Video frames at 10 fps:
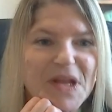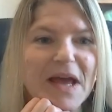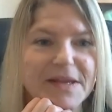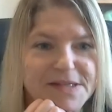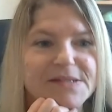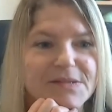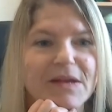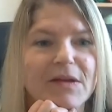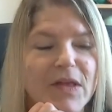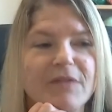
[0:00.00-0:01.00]
Yes,
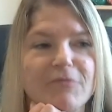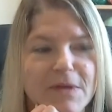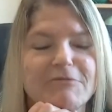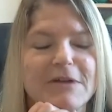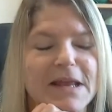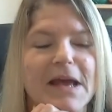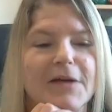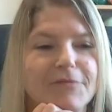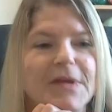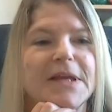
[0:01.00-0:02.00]
they really
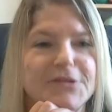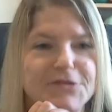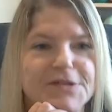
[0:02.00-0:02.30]
have. Thank you,